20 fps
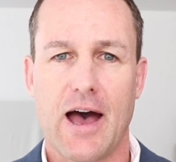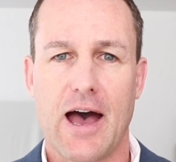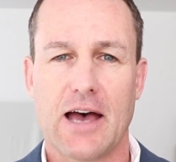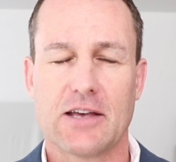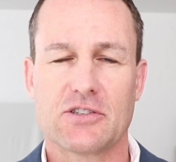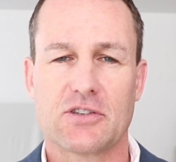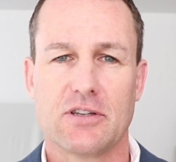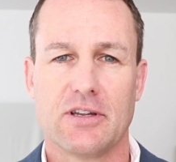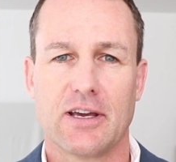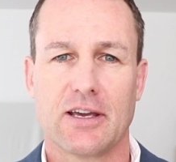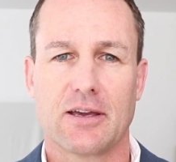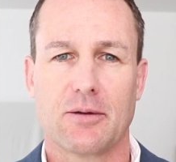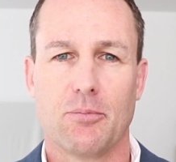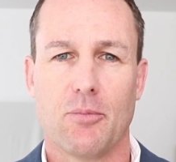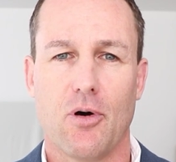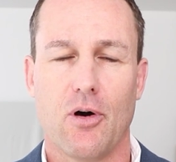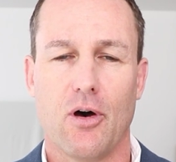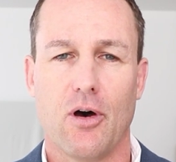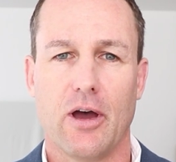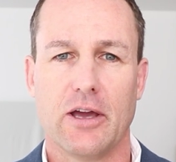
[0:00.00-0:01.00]
Ask Nick,
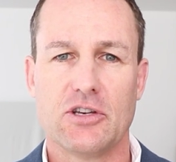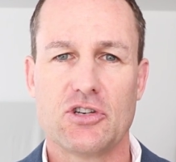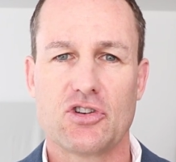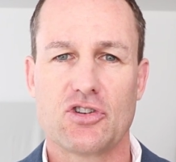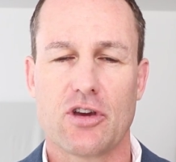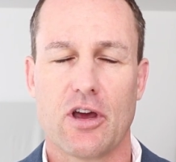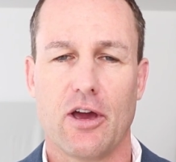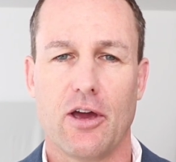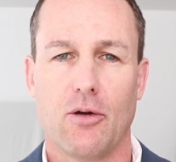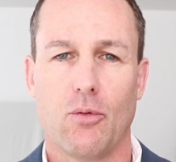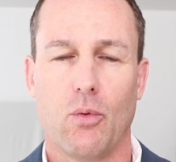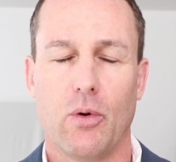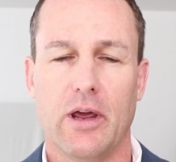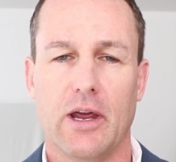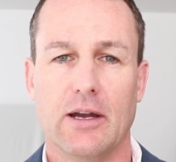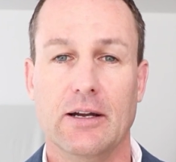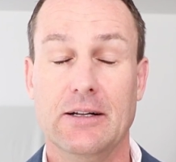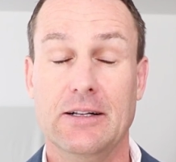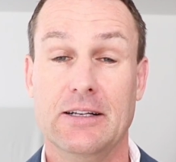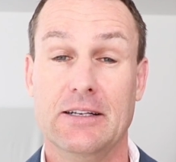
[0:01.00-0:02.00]
my show
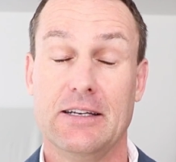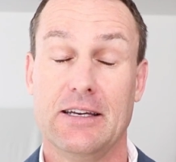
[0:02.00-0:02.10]
where